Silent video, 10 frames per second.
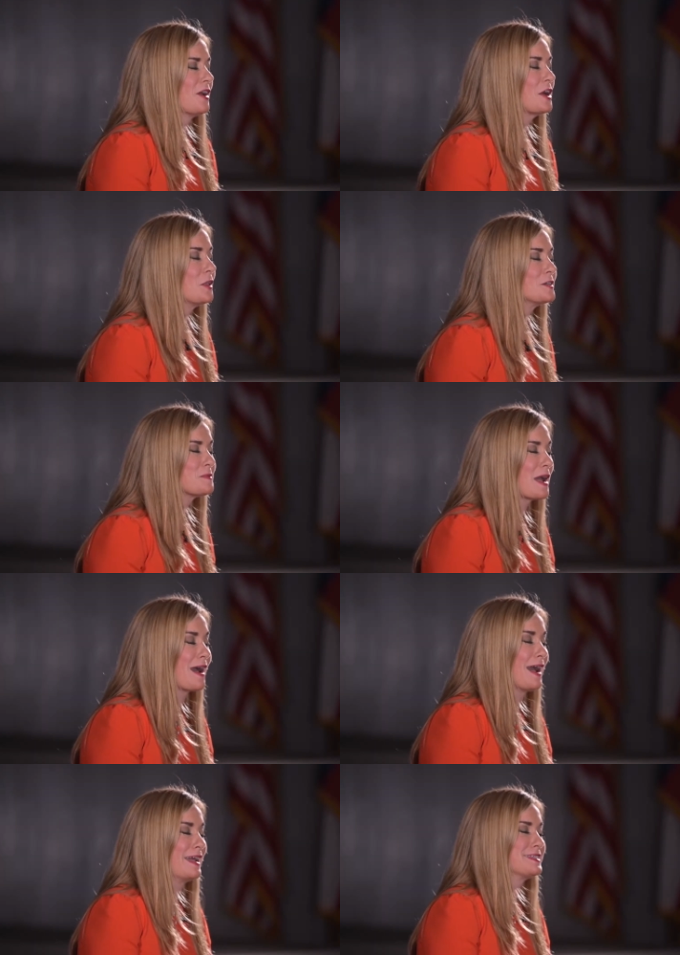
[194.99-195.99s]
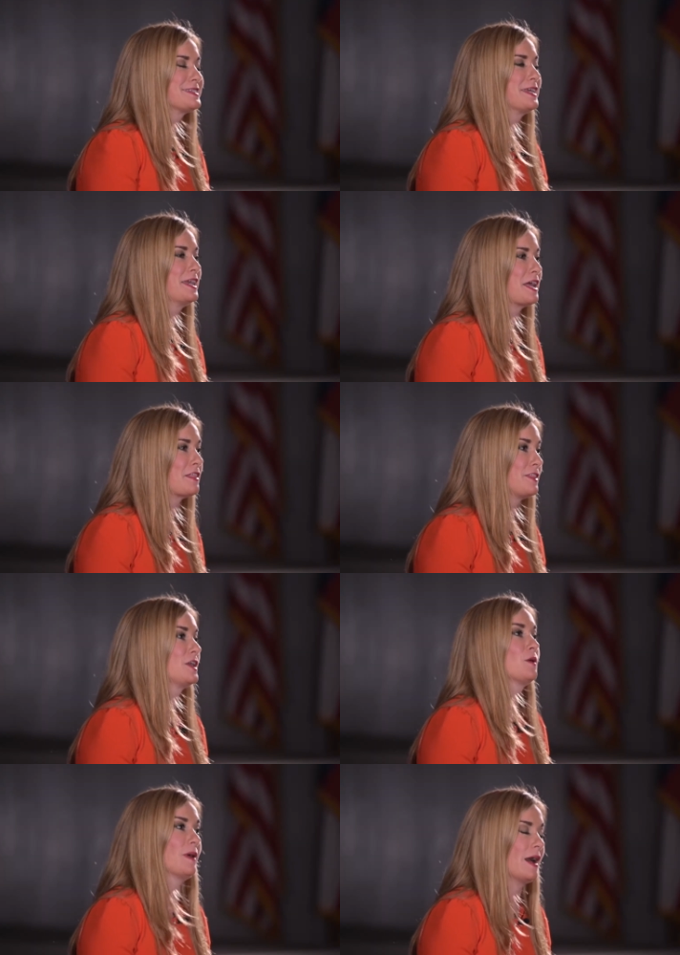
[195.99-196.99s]
I close my eyes and I
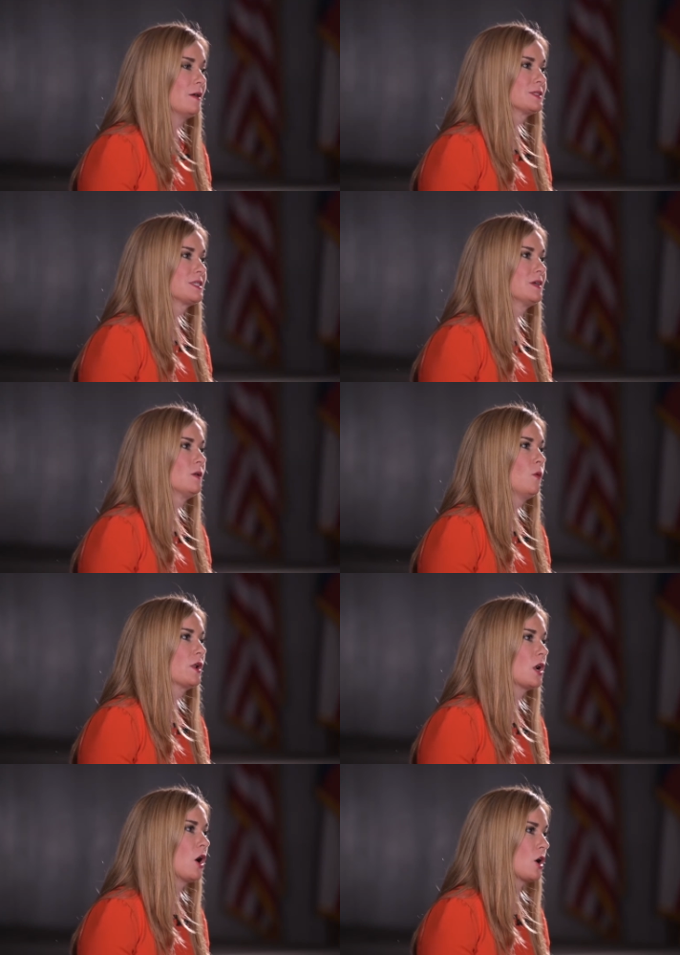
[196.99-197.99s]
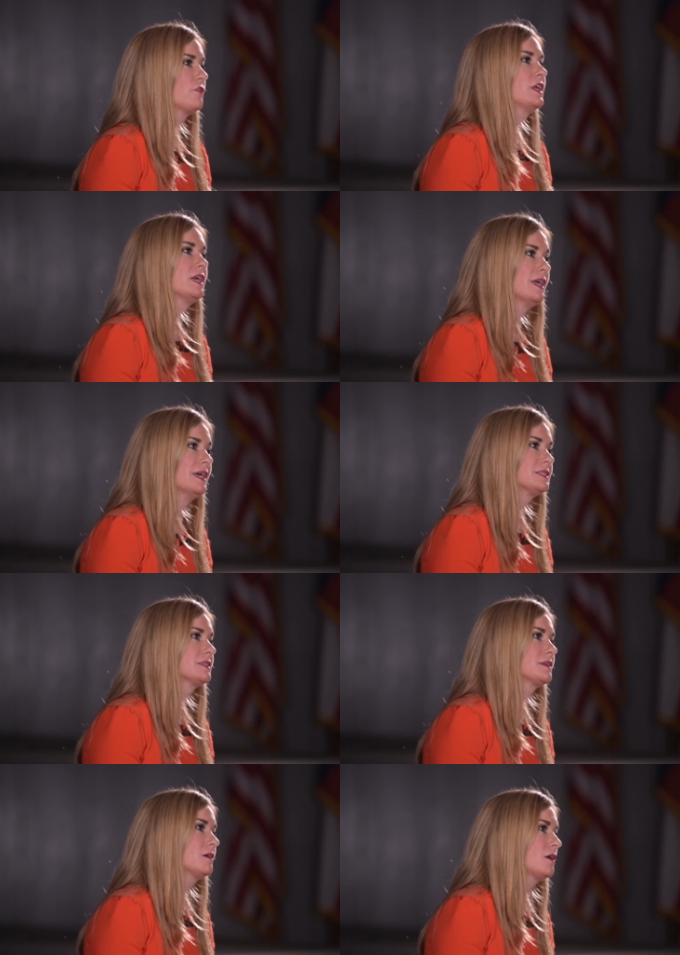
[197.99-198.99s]
think about when Harvey
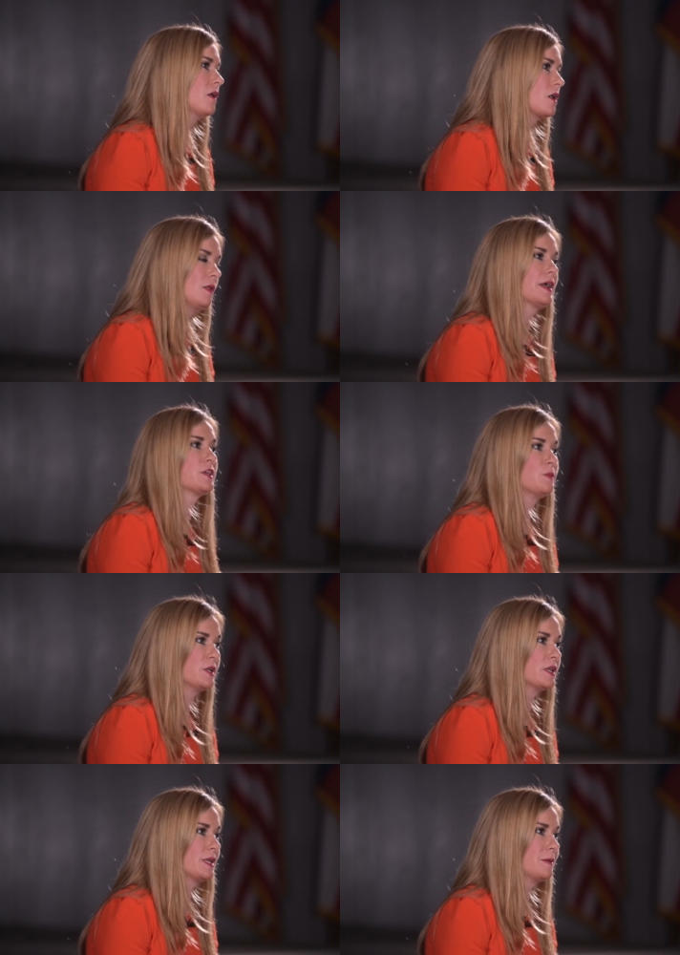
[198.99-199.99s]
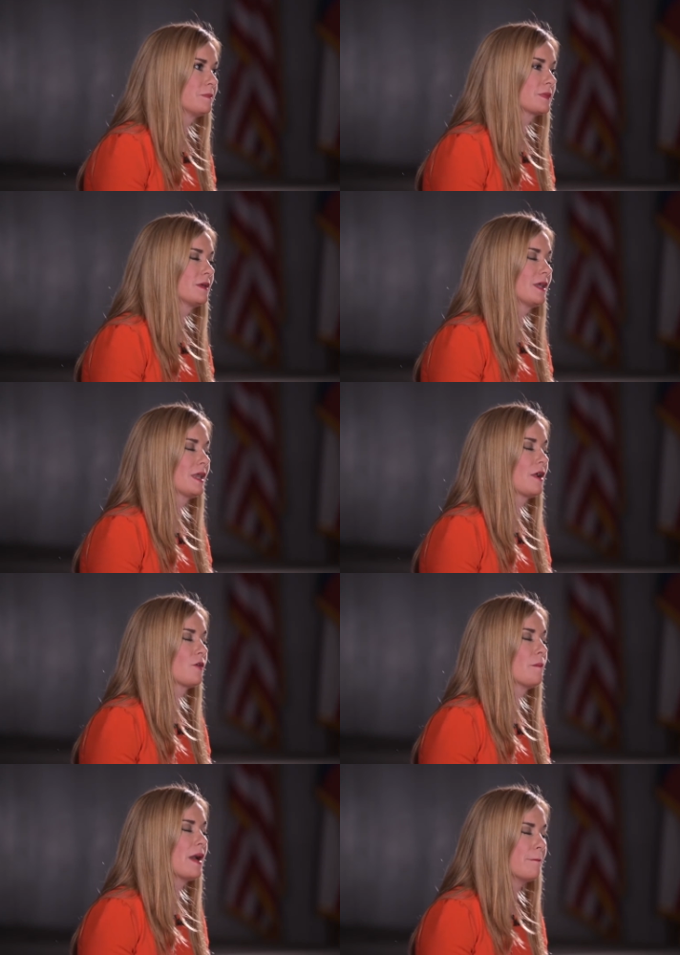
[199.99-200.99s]
hit our Klein community, and I
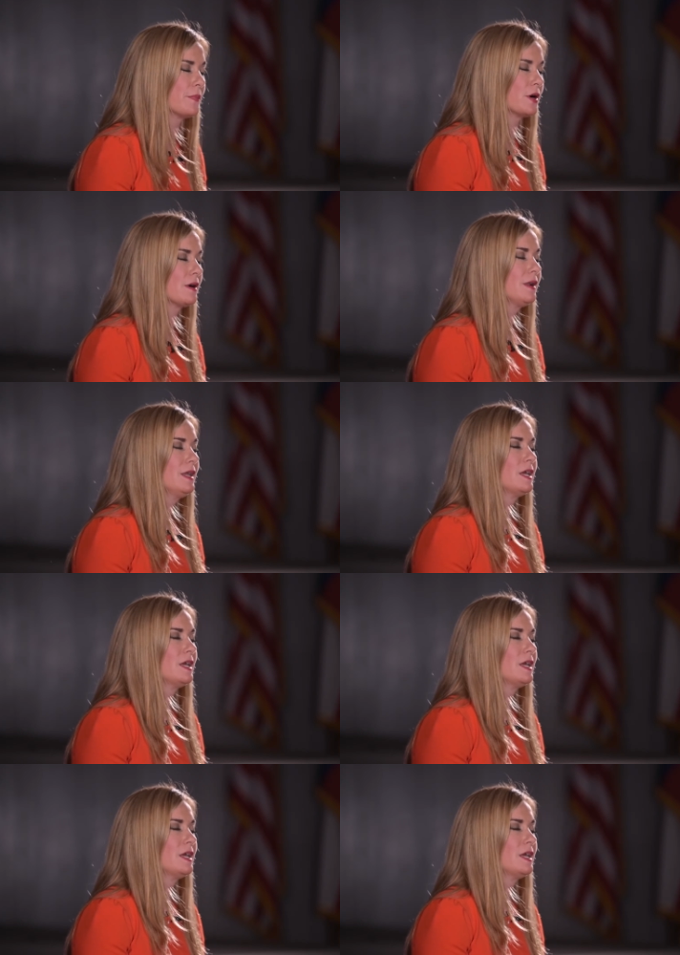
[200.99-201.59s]
remember